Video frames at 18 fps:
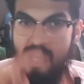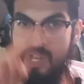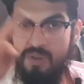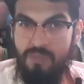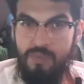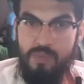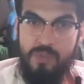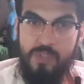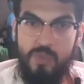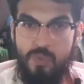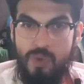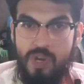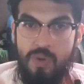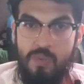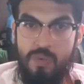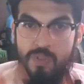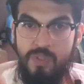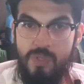matter if they're the
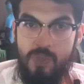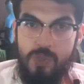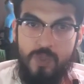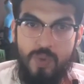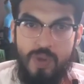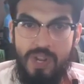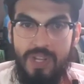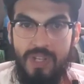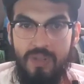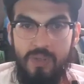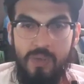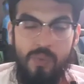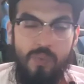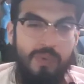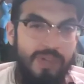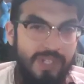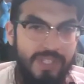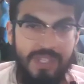square ones or the
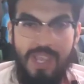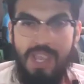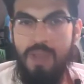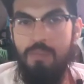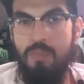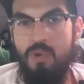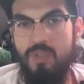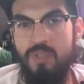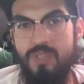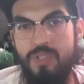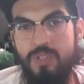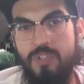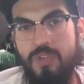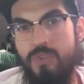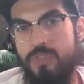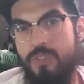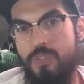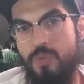triangular ones. I personally
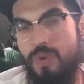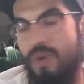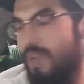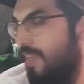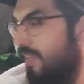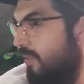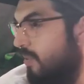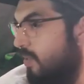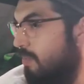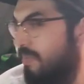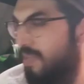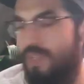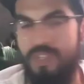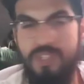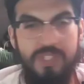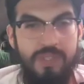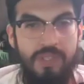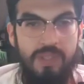chose a triangular
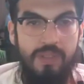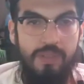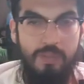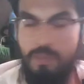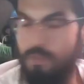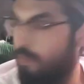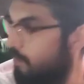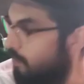because of the